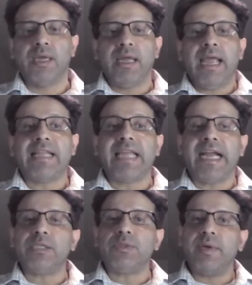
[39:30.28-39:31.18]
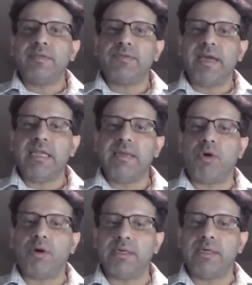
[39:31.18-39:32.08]
And that is where it's very
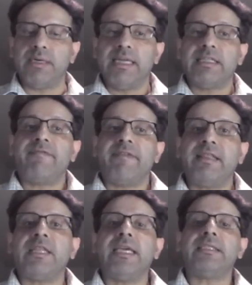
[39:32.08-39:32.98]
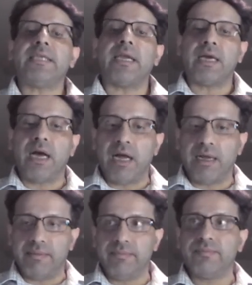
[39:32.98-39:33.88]
important that when things are
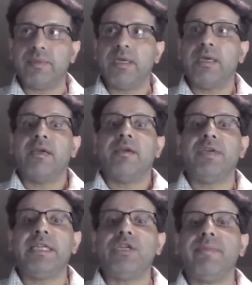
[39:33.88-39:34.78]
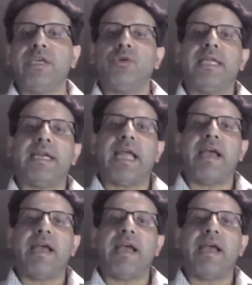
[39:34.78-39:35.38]
calm, we need to make sure that